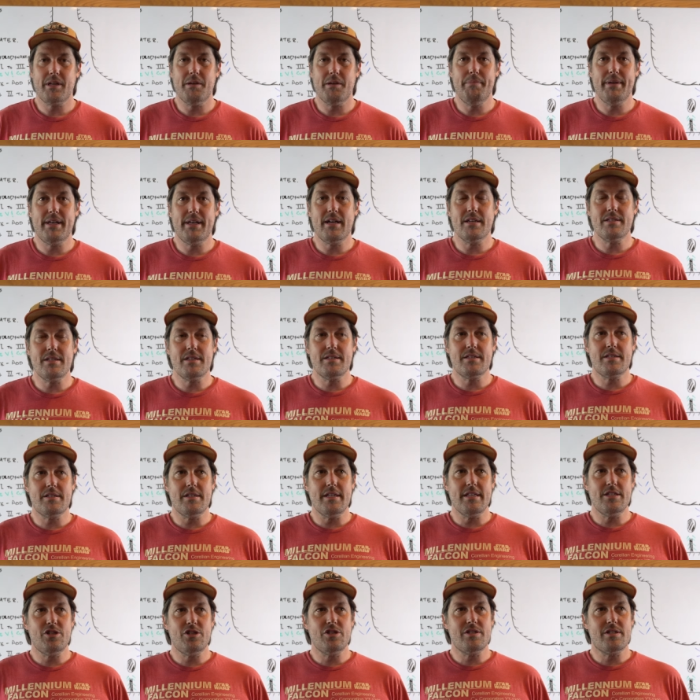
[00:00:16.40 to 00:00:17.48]
because it's,
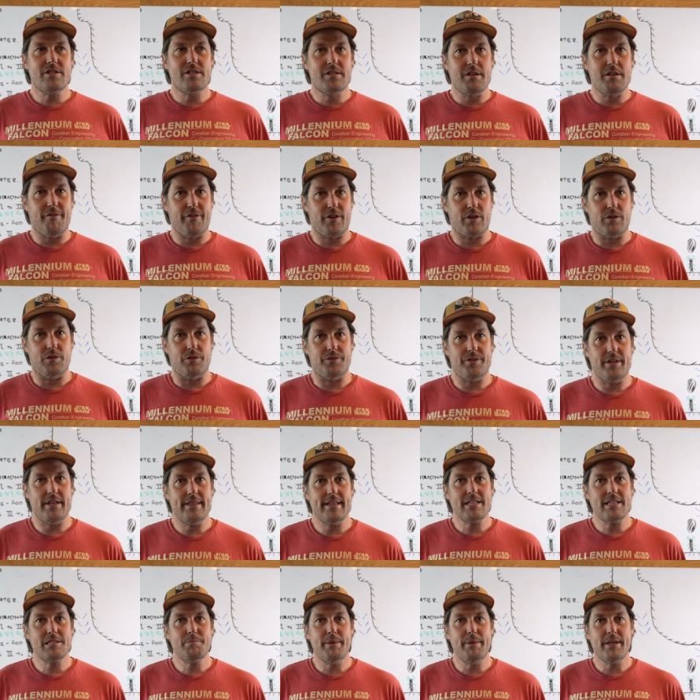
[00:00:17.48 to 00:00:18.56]
it's just difficult. And
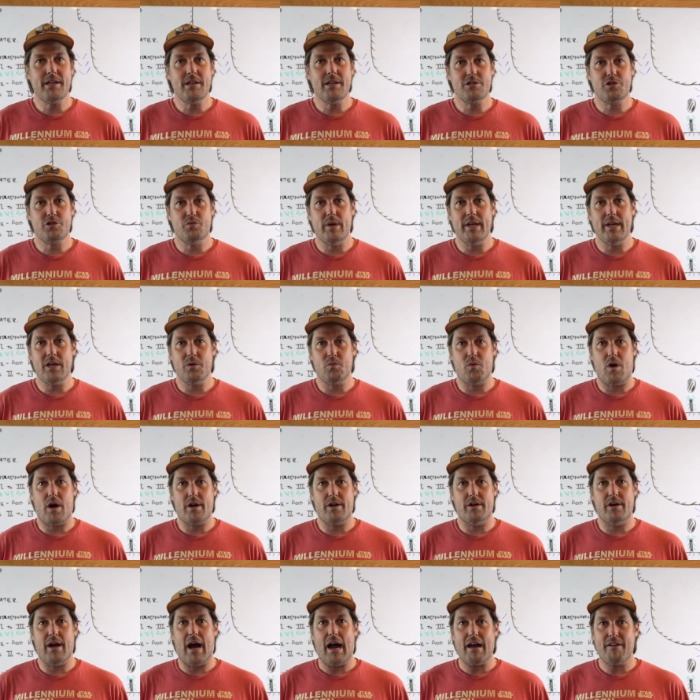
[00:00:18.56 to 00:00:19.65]
that's because reading
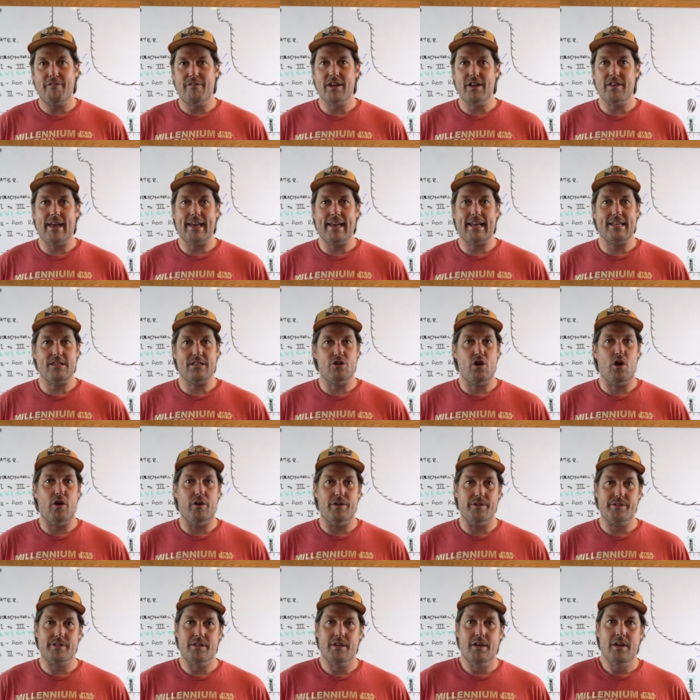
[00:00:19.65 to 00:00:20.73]
water, I feel like, is an
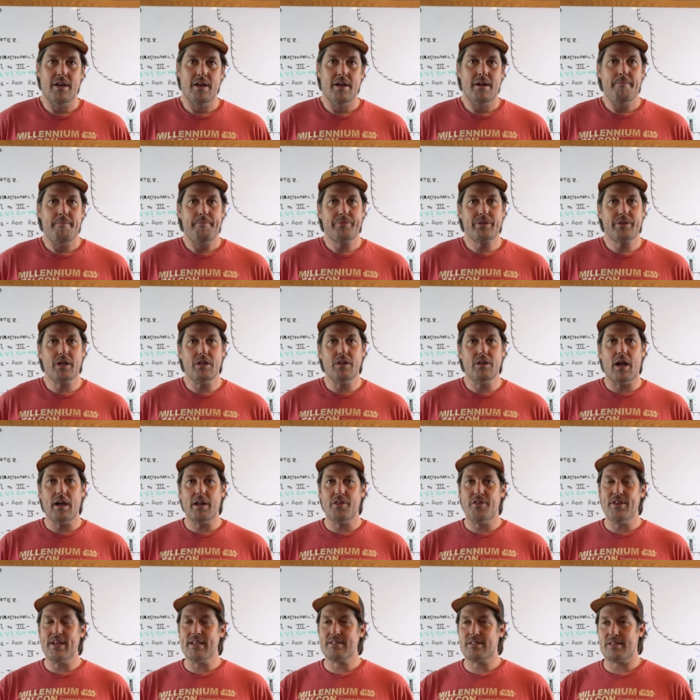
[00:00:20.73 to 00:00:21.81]
art. A lot
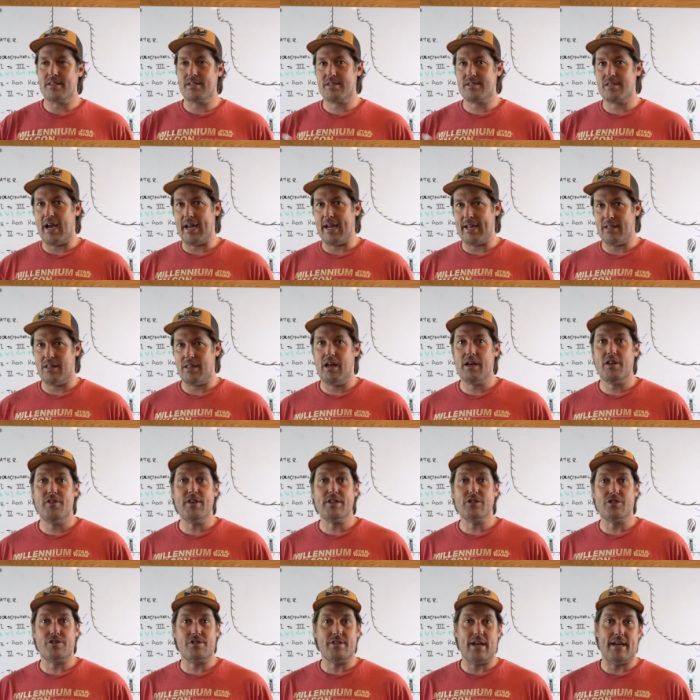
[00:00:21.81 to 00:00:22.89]
of things are science, a lot of
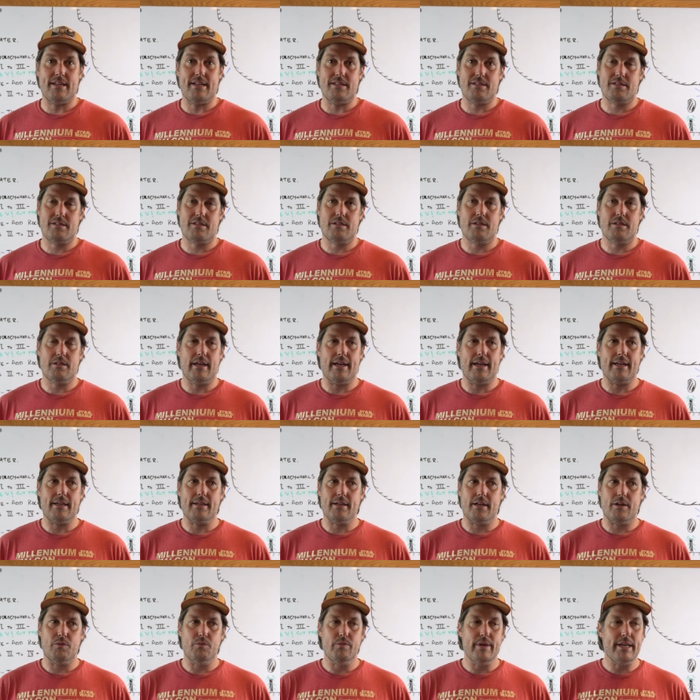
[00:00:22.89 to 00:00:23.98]
things are science, like
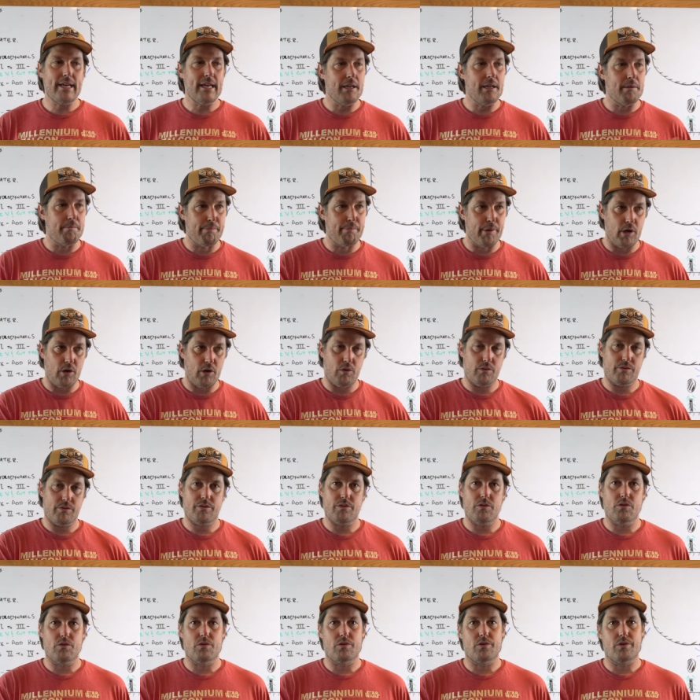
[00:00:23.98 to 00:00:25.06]
uh, rigging a boat,
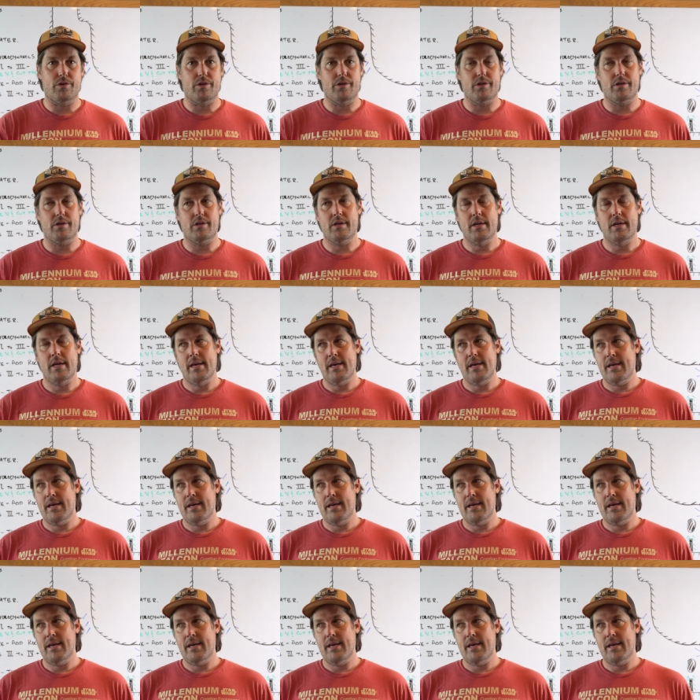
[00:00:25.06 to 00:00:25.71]
or